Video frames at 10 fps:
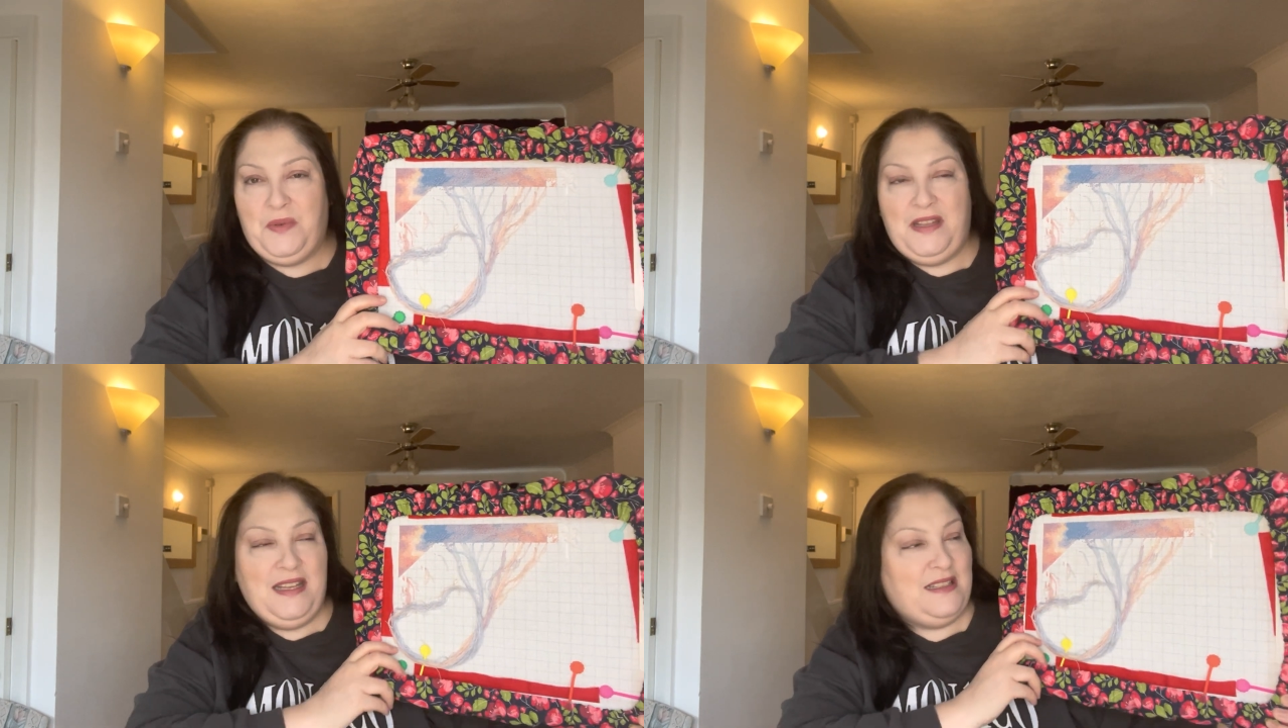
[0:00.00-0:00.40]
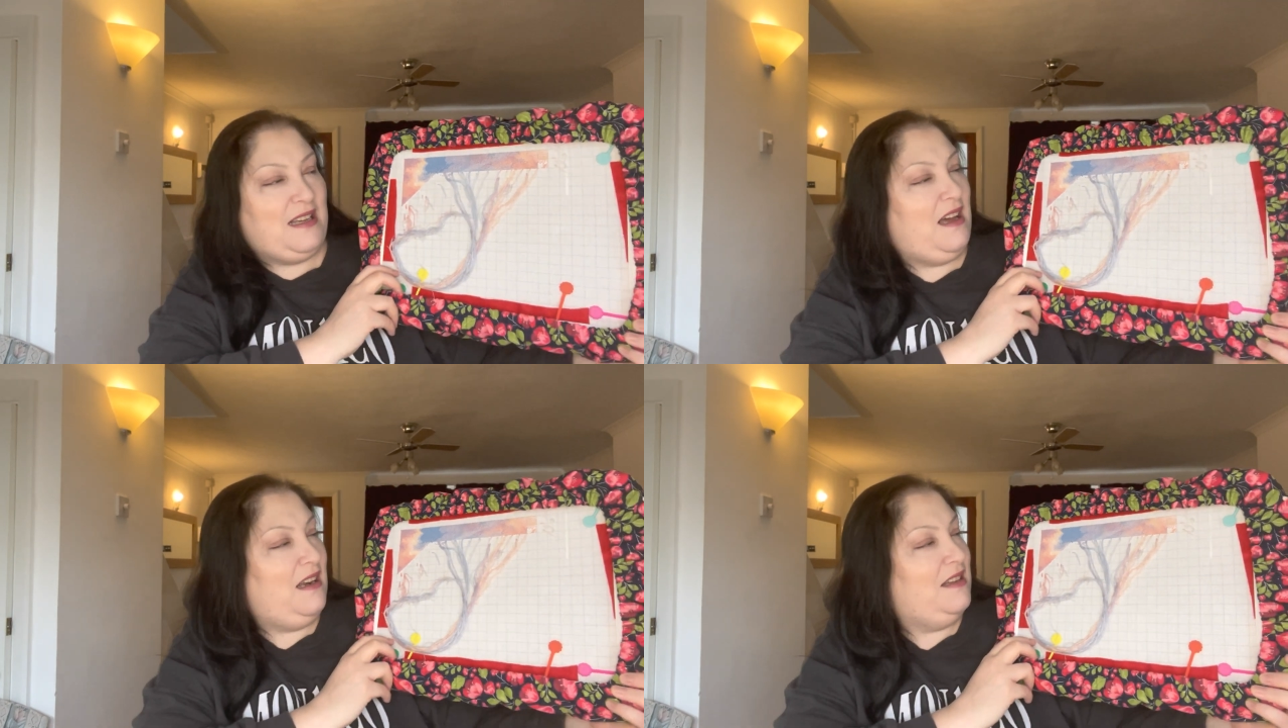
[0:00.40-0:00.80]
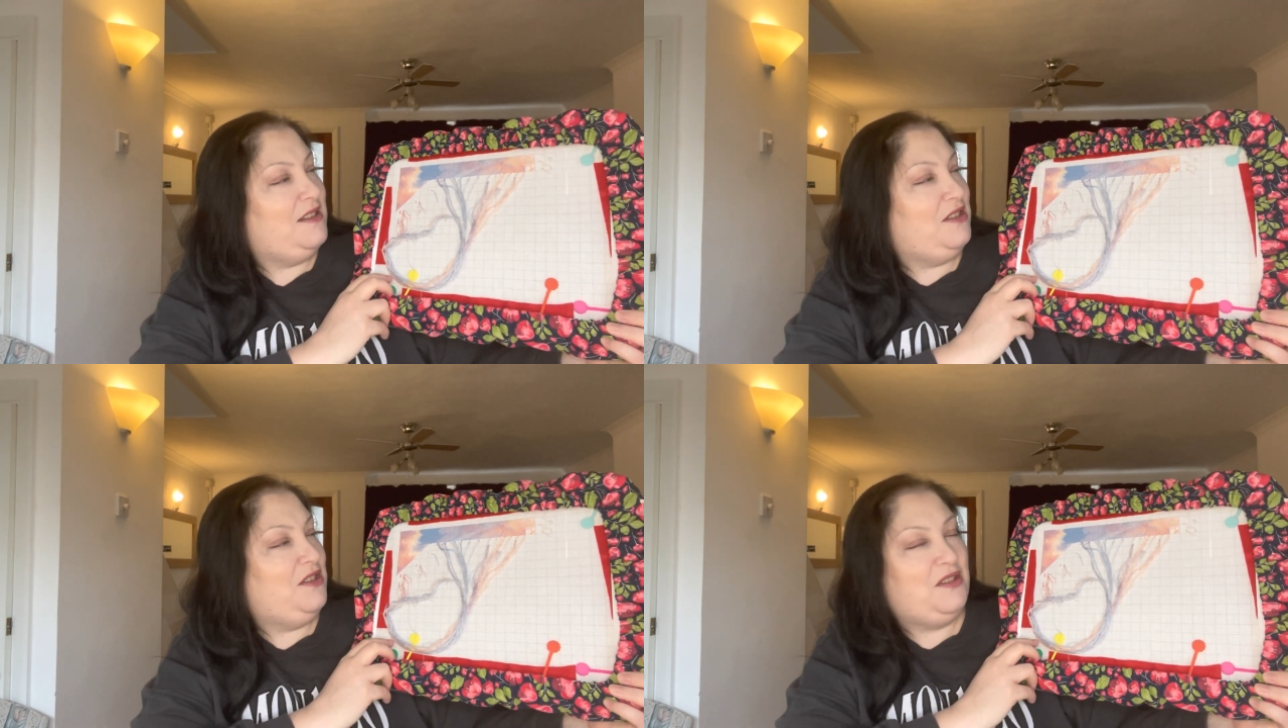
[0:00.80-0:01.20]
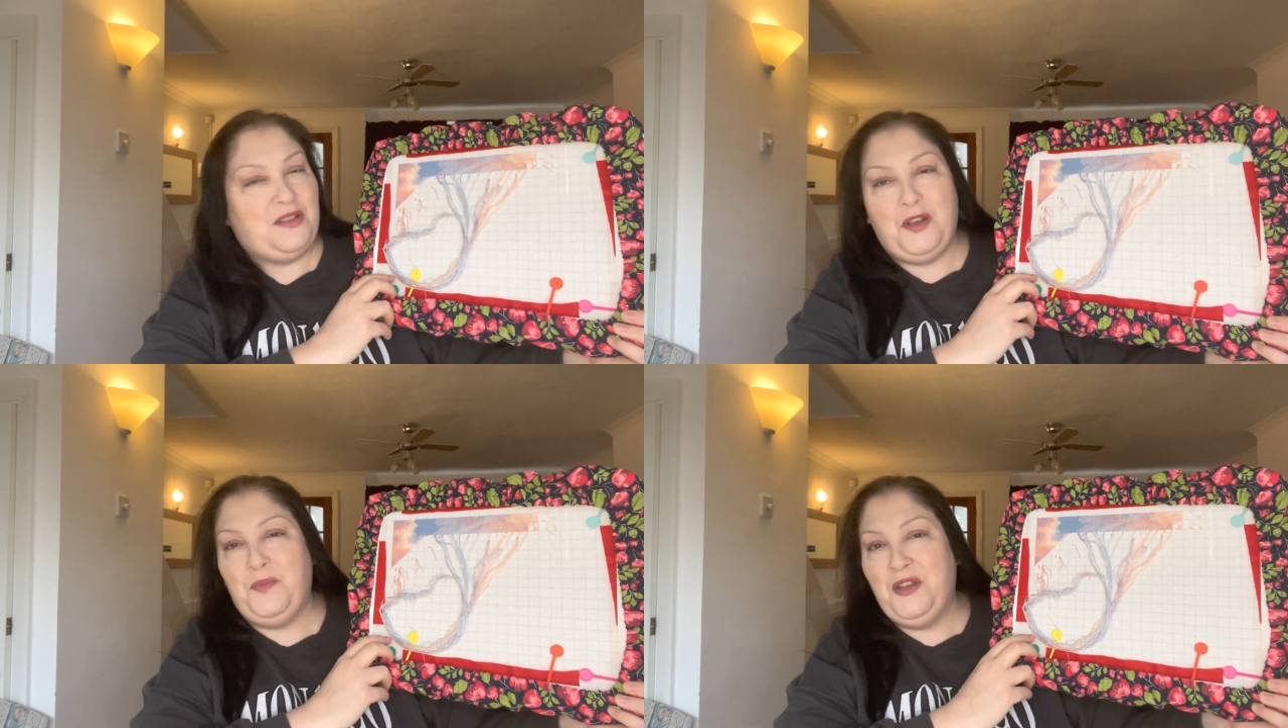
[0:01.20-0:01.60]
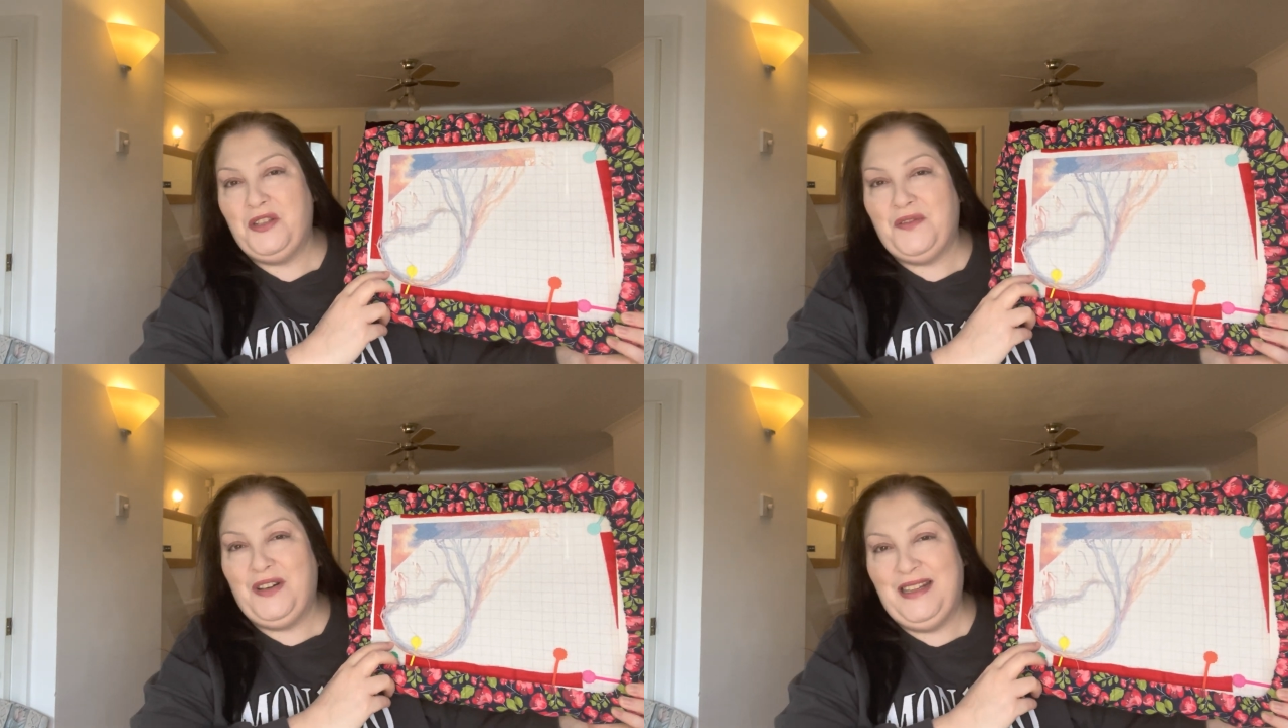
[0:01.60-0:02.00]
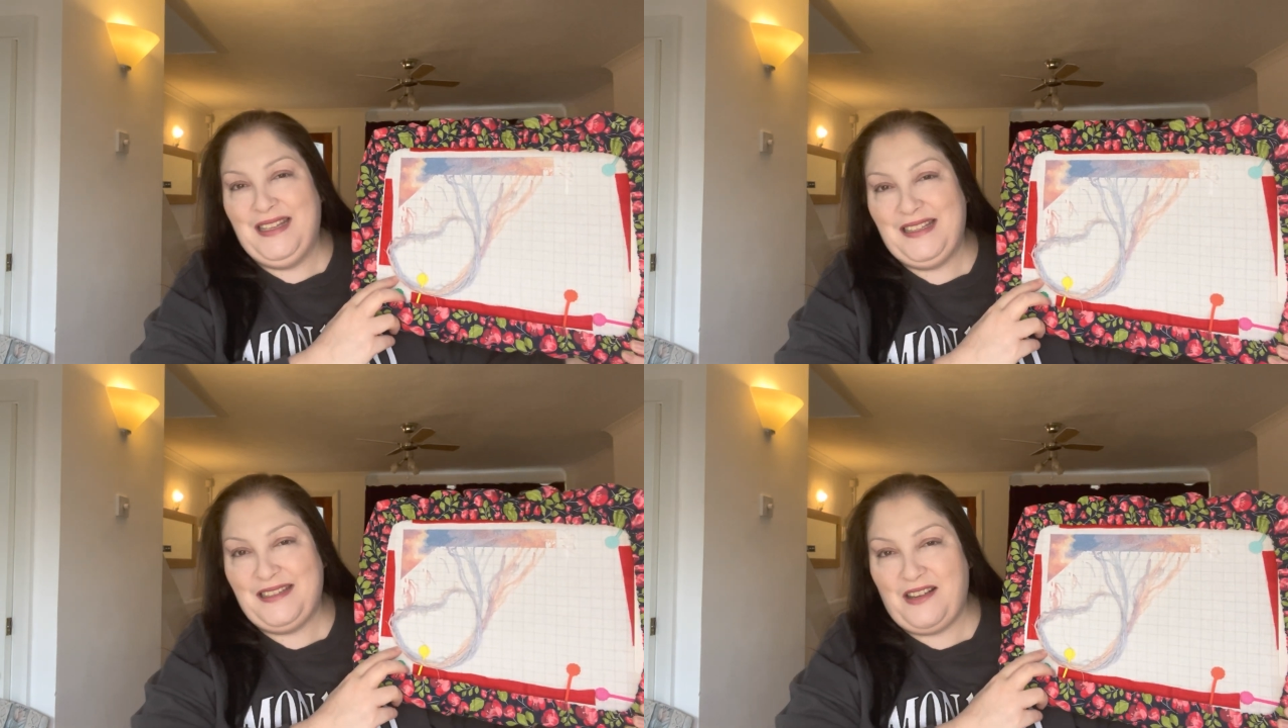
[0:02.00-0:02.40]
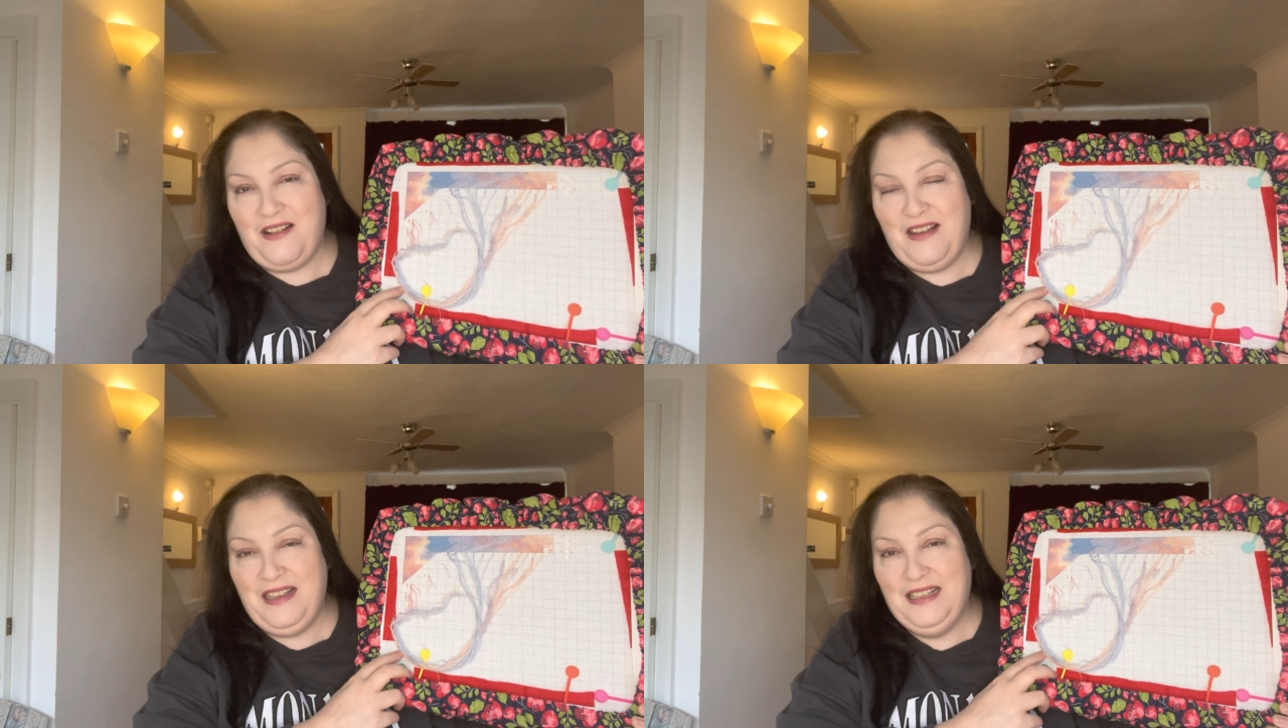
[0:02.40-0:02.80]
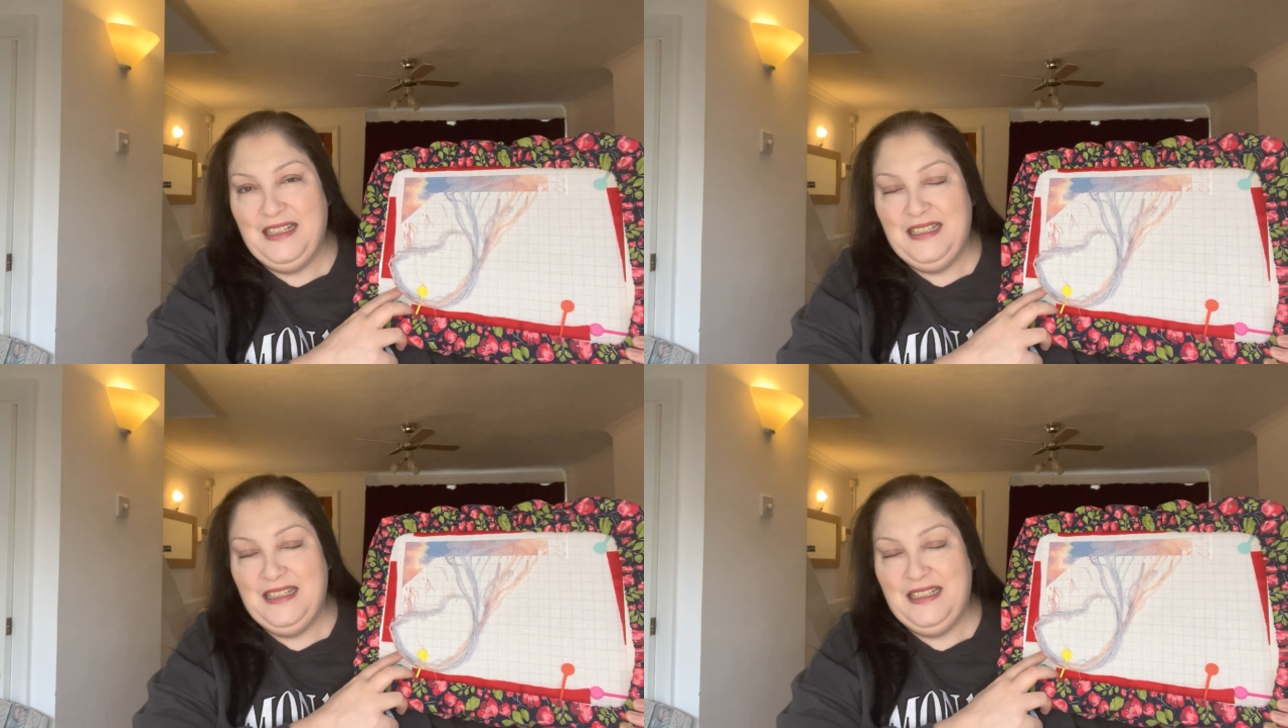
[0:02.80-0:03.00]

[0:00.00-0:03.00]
but these colours are just so beautiful in this sky.